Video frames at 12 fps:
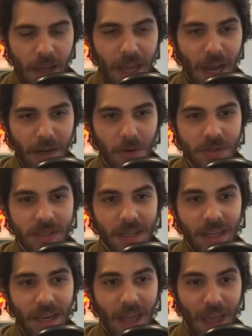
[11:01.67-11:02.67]
and I noticed that
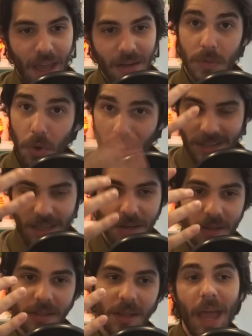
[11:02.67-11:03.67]
it had 2
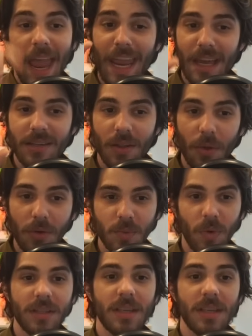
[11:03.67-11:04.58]
antennas, and those ones